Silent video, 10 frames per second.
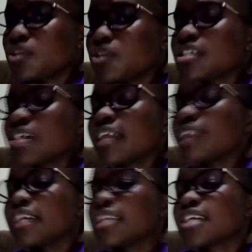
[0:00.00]
which in turn
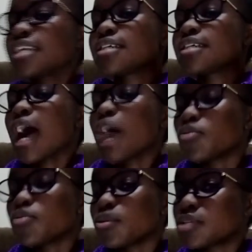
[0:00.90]
affected
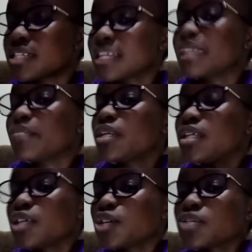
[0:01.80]
how they would take their
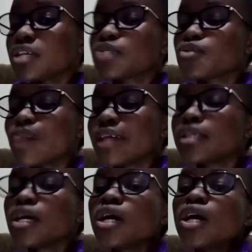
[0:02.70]
medication. That's
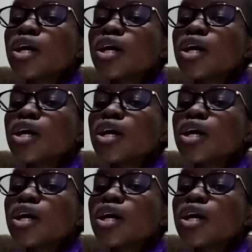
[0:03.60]
one.